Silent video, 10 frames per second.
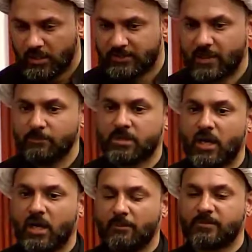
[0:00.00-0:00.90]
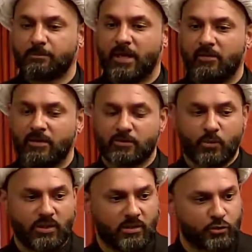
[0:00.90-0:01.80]
Sometimes parents
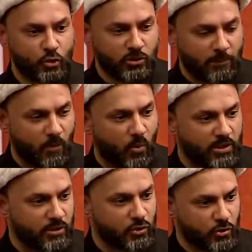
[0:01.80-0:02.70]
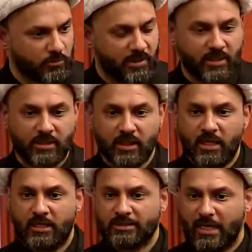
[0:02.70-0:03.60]
will do number 1 and 2, meaning
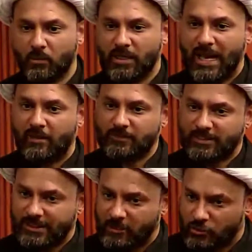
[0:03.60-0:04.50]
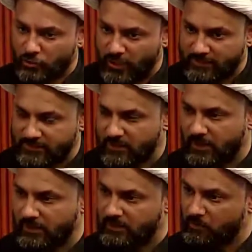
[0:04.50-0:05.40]
they will have that interest
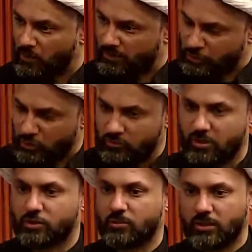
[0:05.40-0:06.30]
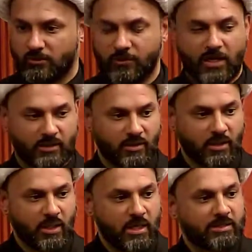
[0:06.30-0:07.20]
in what their children are doing, fine.
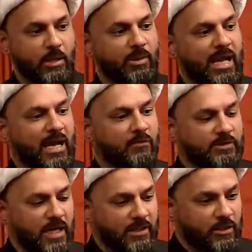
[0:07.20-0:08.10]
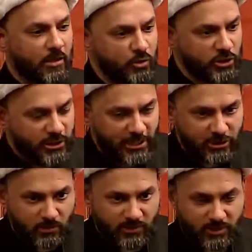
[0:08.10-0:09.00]
They will have that
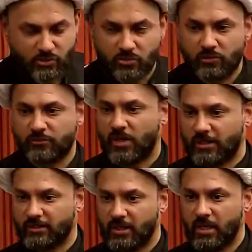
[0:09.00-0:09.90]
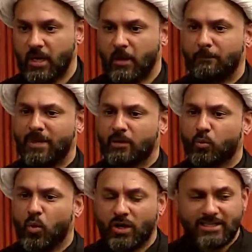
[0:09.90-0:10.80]
communication with their children, fine.
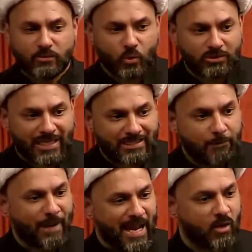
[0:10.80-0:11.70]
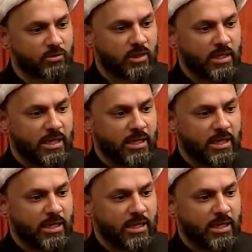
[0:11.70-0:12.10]
But what is all that about?